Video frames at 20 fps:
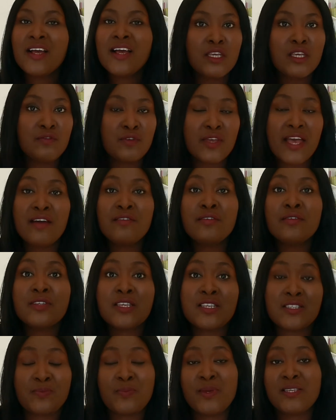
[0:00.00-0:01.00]
If you have
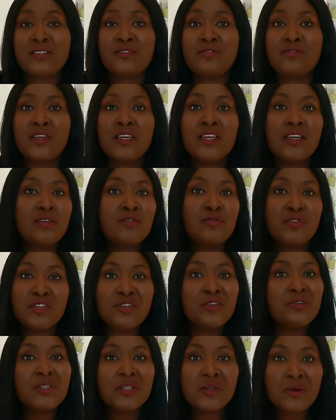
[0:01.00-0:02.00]
a specific
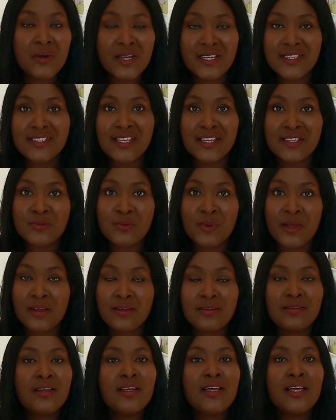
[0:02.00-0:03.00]
video request as
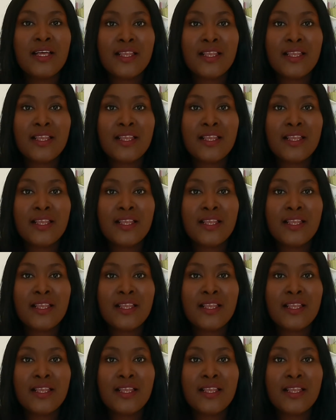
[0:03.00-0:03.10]
well,